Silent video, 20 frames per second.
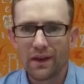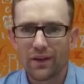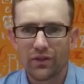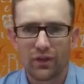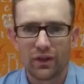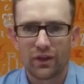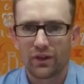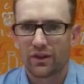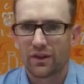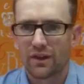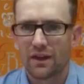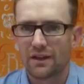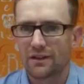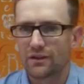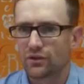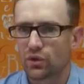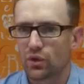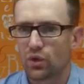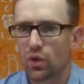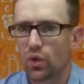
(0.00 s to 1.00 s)
living
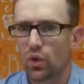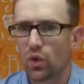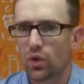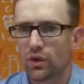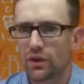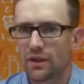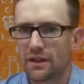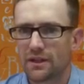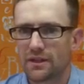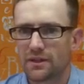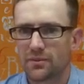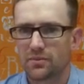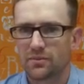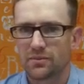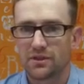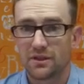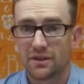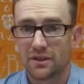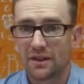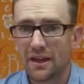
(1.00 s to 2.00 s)
things or
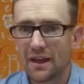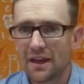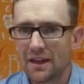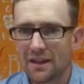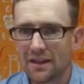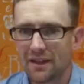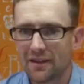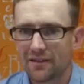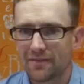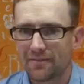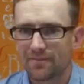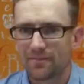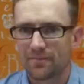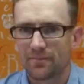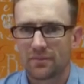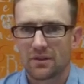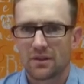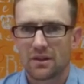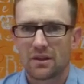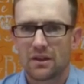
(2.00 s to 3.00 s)
organisms need it.
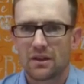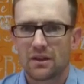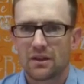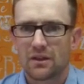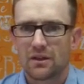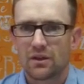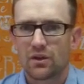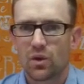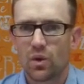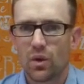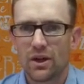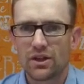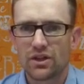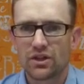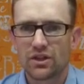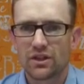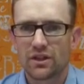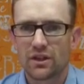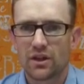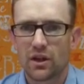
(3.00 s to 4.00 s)
The
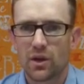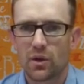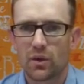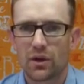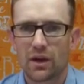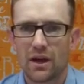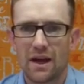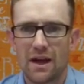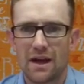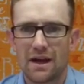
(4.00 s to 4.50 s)
question that I want to